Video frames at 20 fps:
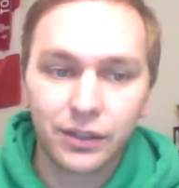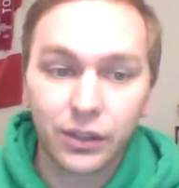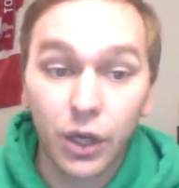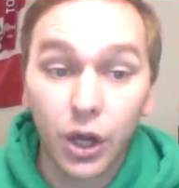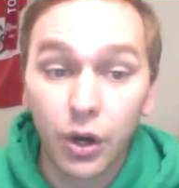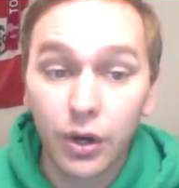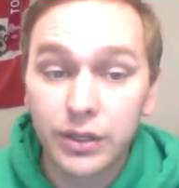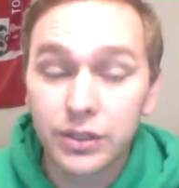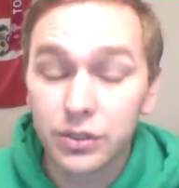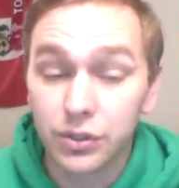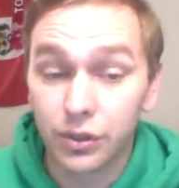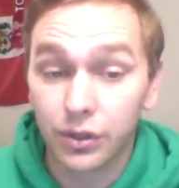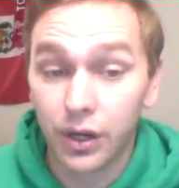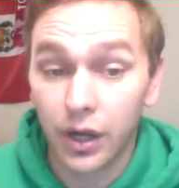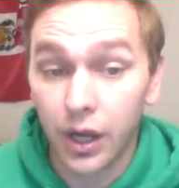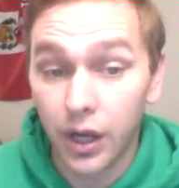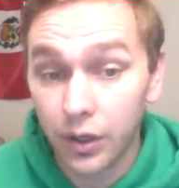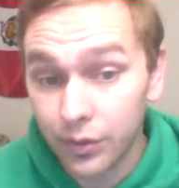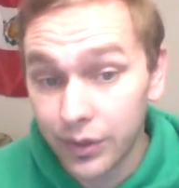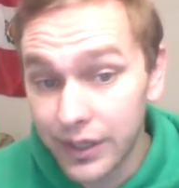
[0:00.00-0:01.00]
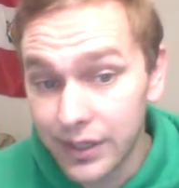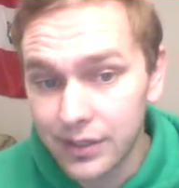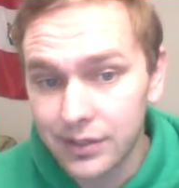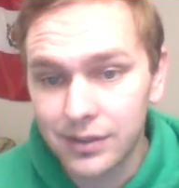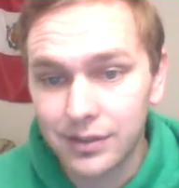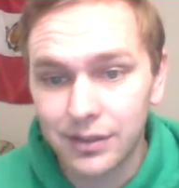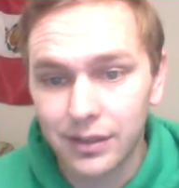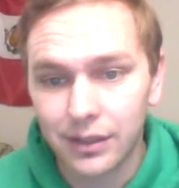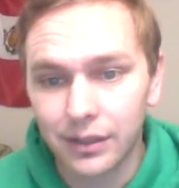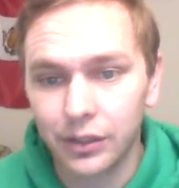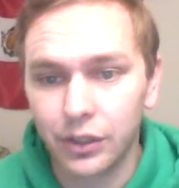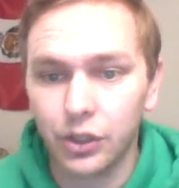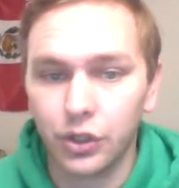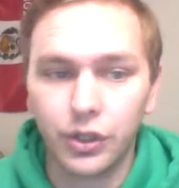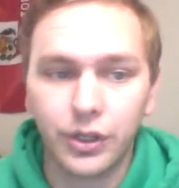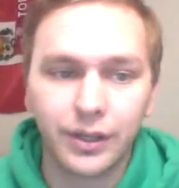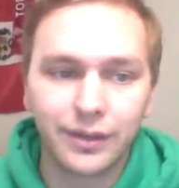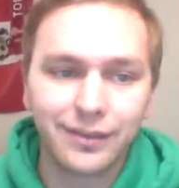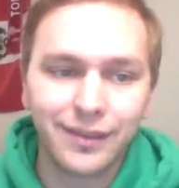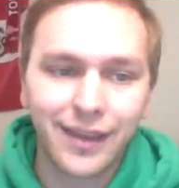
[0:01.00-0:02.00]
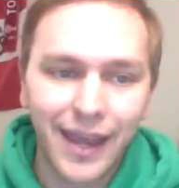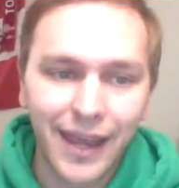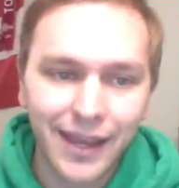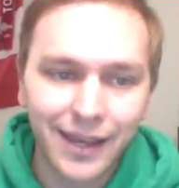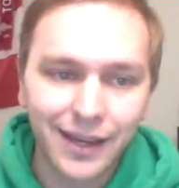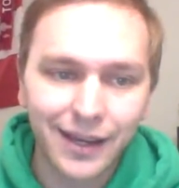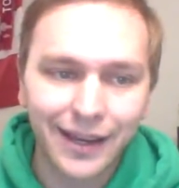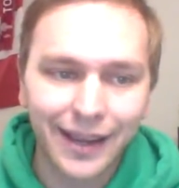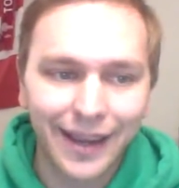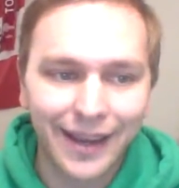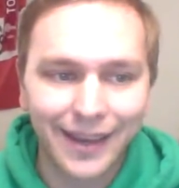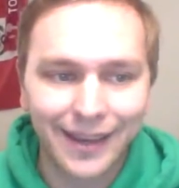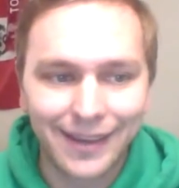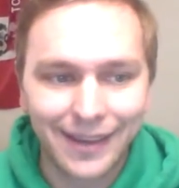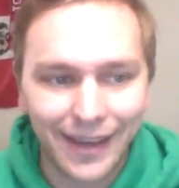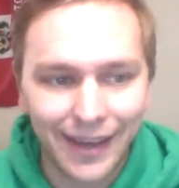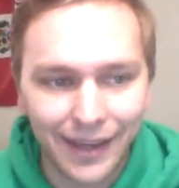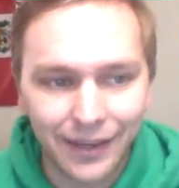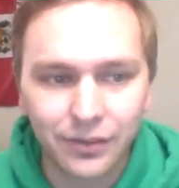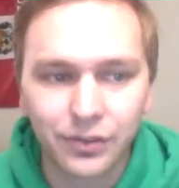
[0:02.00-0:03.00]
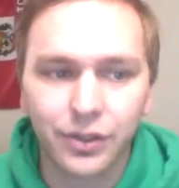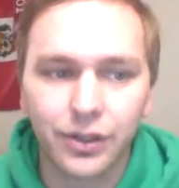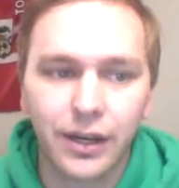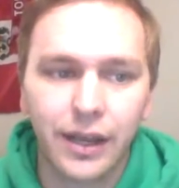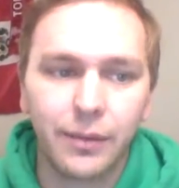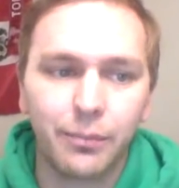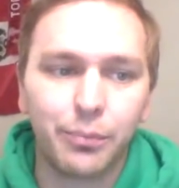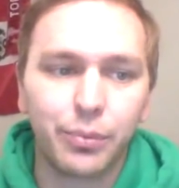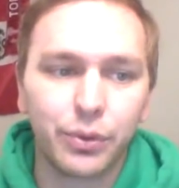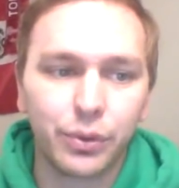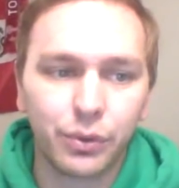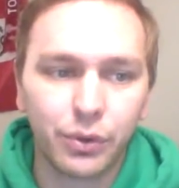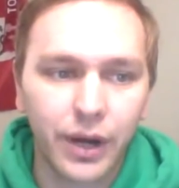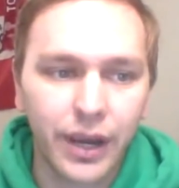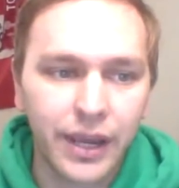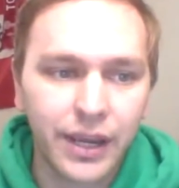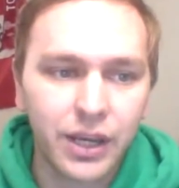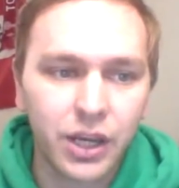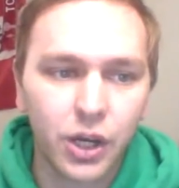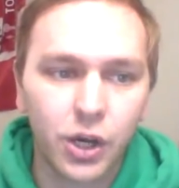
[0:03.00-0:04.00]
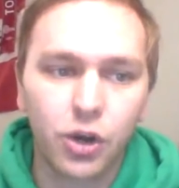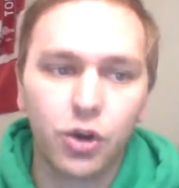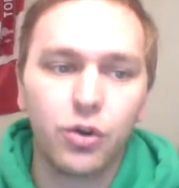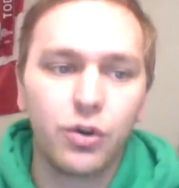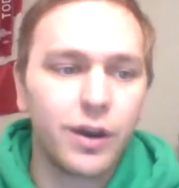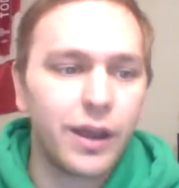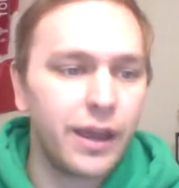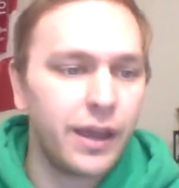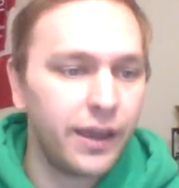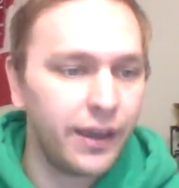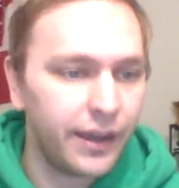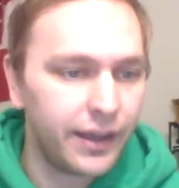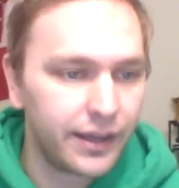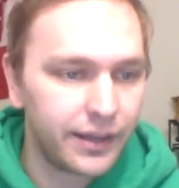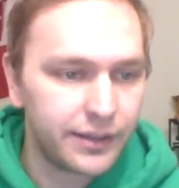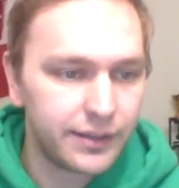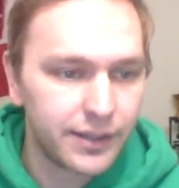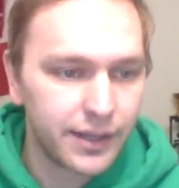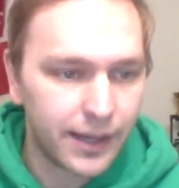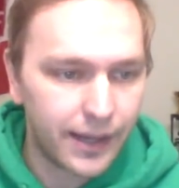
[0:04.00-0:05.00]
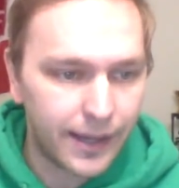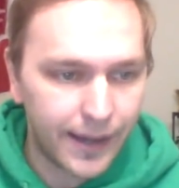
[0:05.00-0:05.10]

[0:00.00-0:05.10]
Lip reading: Louis, you're always going to take a gander at Parayko and